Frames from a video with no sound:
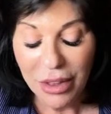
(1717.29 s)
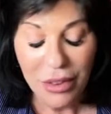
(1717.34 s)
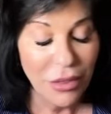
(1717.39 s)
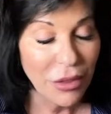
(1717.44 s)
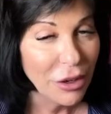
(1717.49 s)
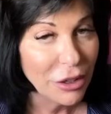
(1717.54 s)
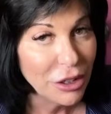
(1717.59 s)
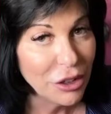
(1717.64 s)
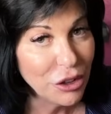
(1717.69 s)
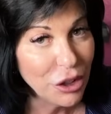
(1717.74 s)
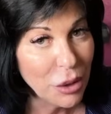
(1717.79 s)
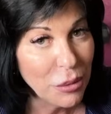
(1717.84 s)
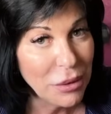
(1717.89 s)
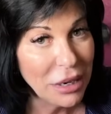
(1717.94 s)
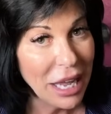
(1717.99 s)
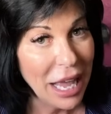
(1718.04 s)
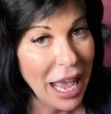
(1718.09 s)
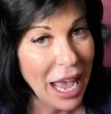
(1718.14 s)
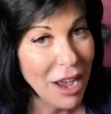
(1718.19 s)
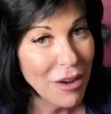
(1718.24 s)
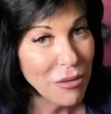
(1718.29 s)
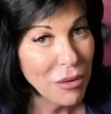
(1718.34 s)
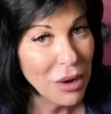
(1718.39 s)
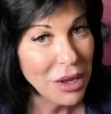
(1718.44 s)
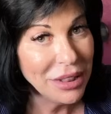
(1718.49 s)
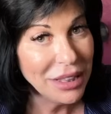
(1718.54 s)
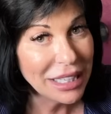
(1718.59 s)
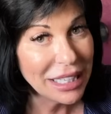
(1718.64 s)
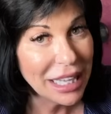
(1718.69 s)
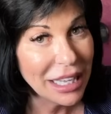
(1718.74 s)
They're determined to have
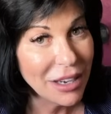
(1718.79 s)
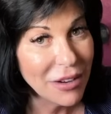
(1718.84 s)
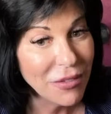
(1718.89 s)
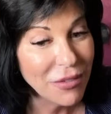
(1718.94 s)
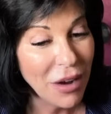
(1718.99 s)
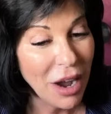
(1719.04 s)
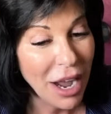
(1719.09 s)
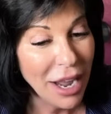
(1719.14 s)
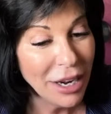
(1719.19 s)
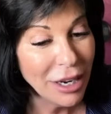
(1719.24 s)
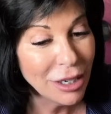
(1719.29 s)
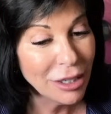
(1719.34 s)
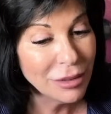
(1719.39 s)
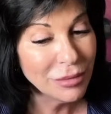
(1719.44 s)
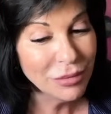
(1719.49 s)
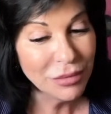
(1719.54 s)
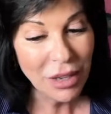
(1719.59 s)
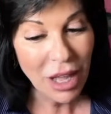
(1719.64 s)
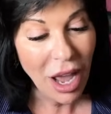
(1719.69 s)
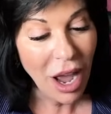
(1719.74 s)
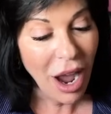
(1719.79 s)
one, the King of Fire.